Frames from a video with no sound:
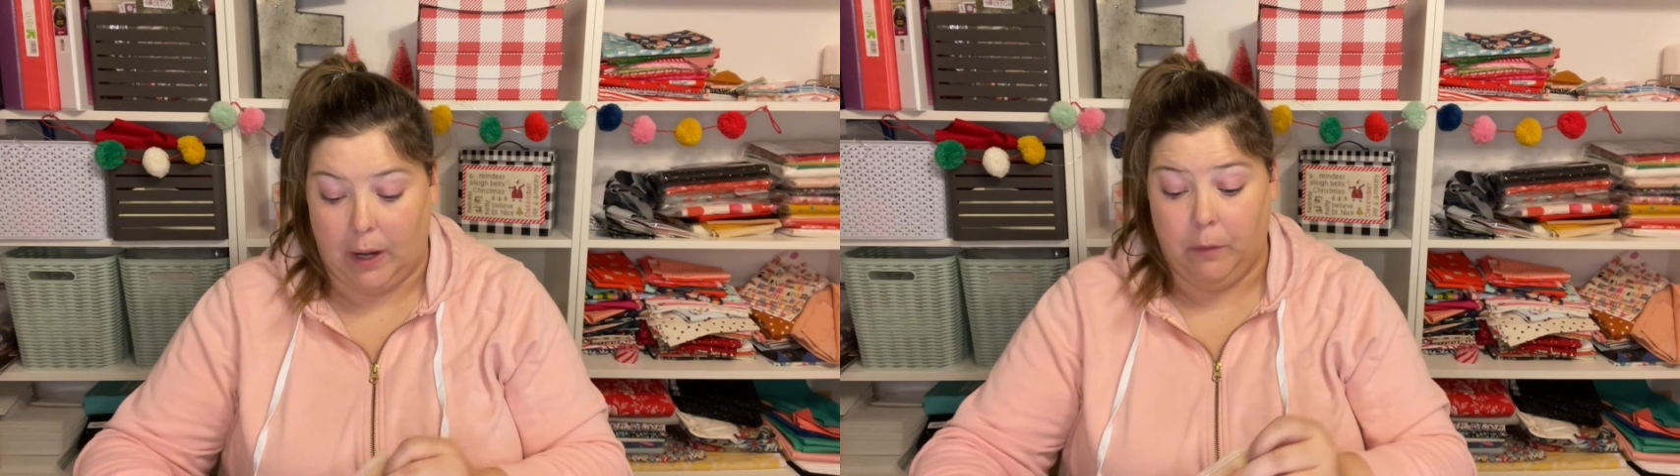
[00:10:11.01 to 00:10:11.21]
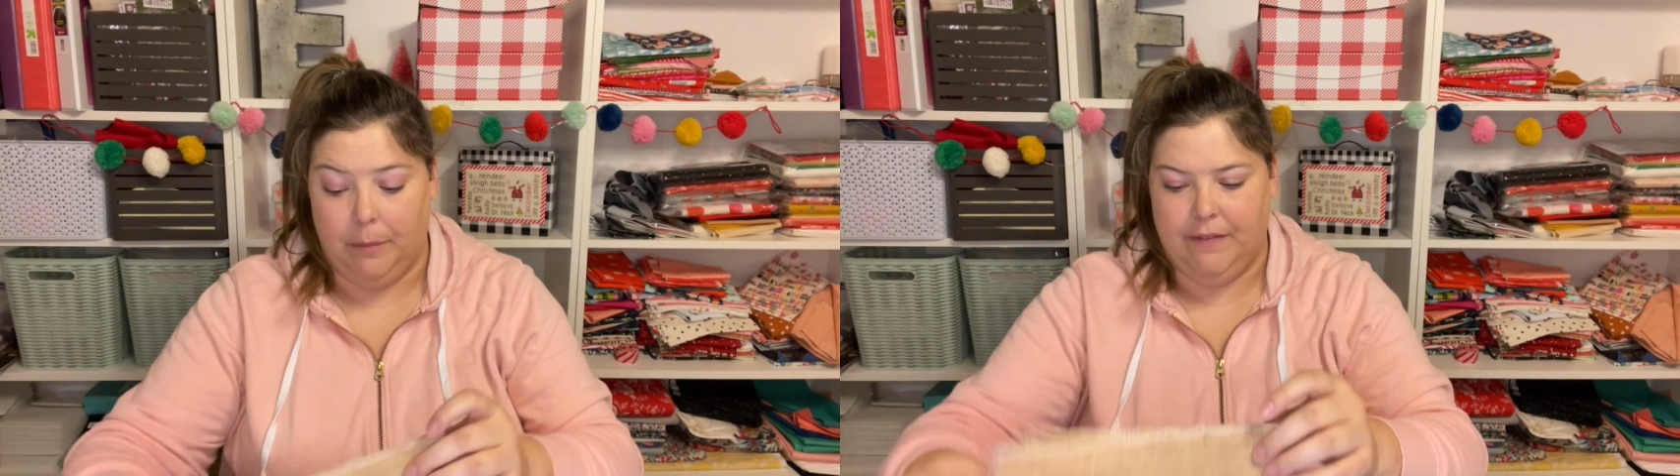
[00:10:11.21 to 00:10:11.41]

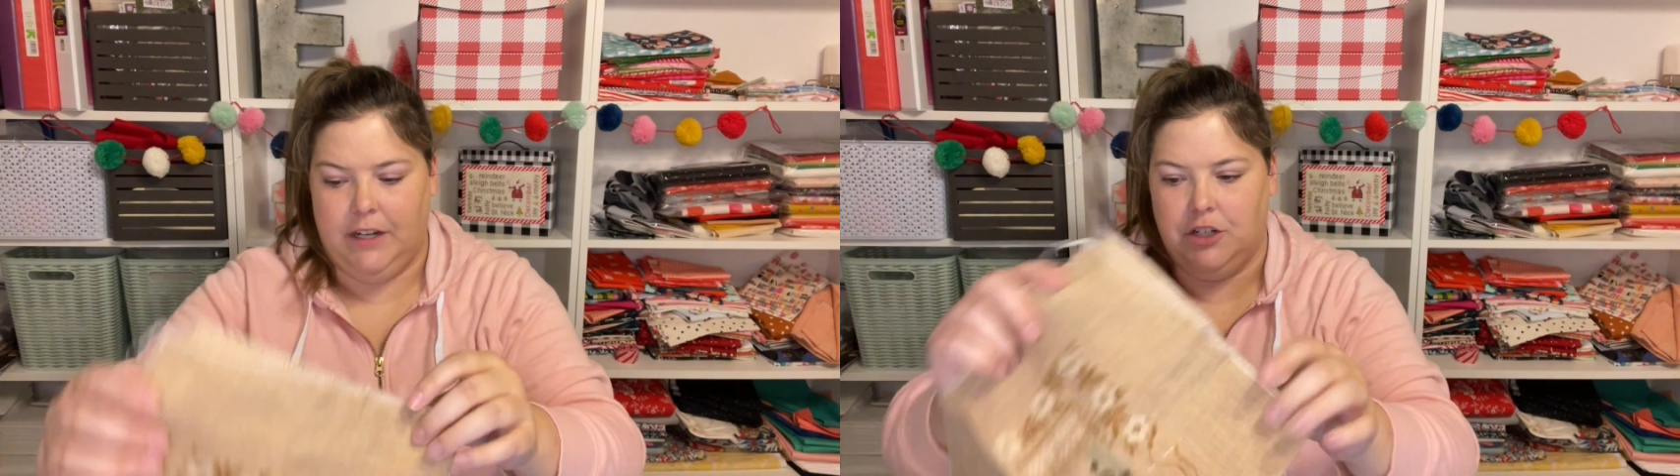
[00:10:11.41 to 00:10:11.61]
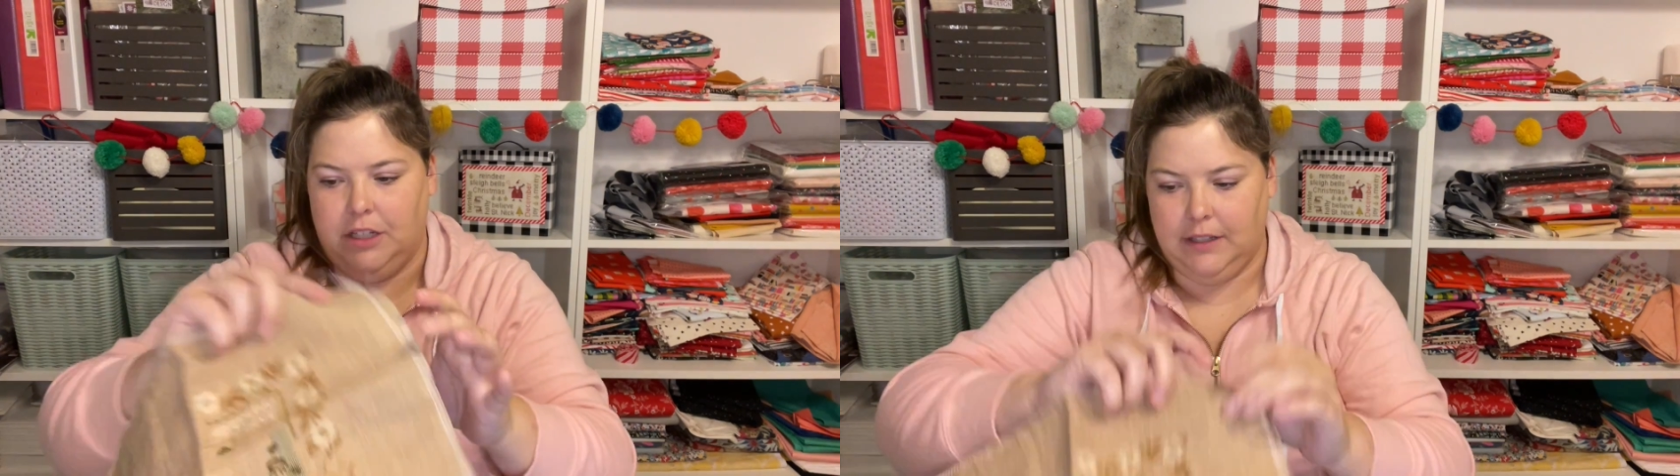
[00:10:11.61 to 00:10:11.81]
will be
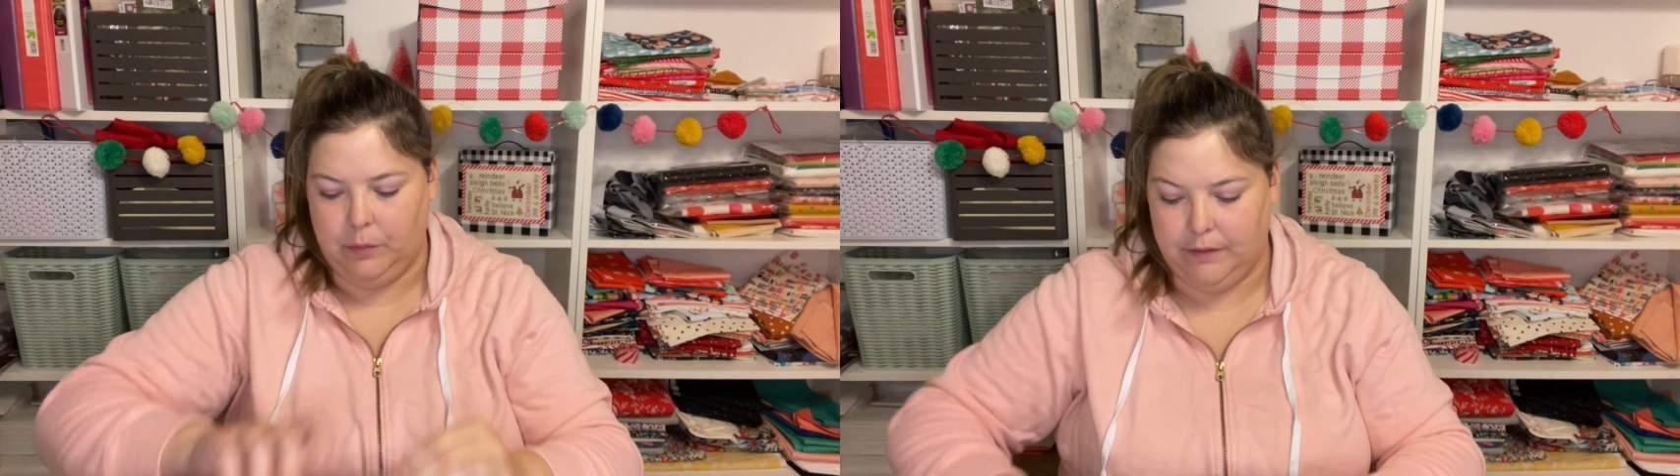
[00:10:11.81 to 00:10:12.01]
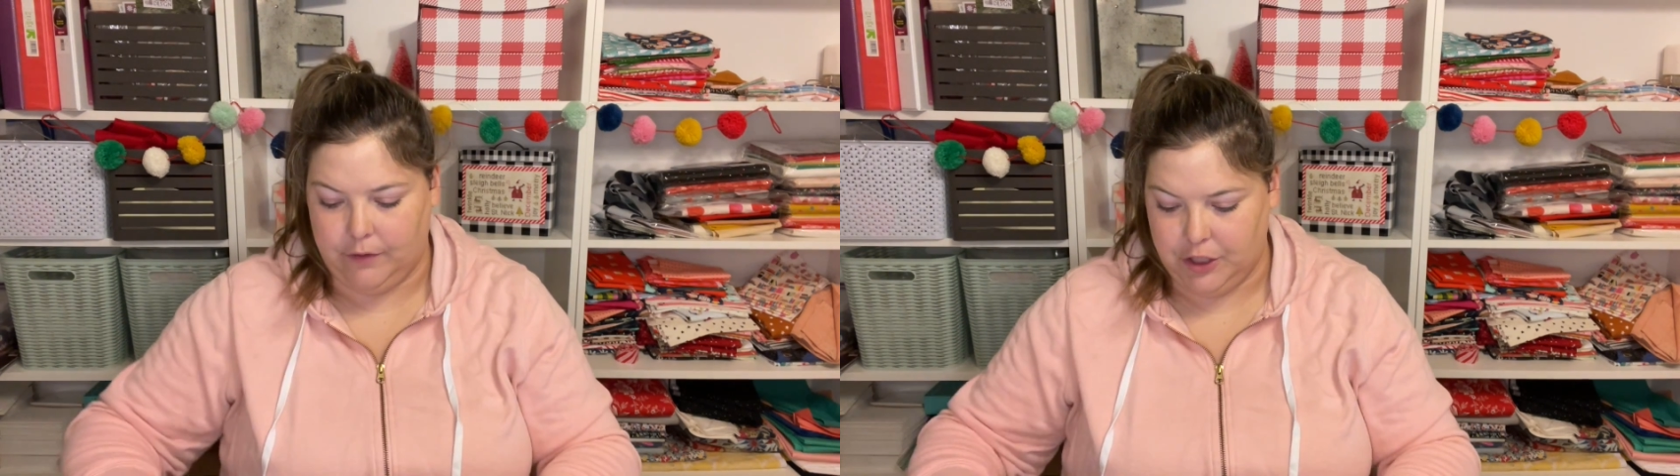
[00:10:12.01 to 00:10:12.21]
finishing this
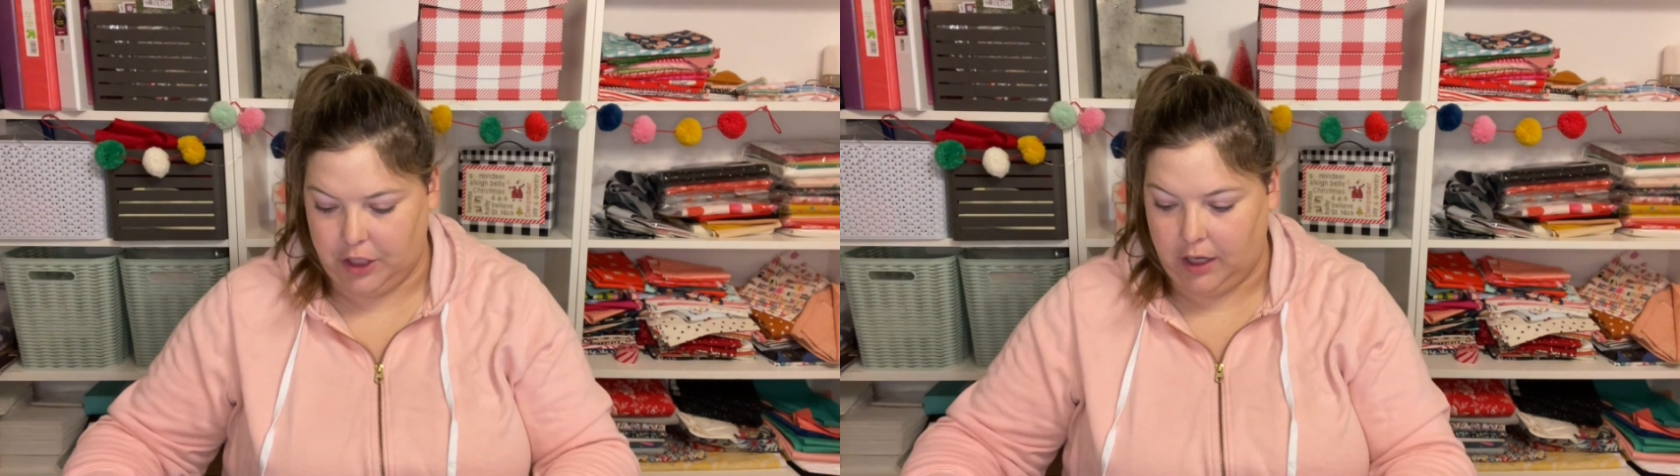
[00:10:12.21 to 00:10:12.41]
one for sure.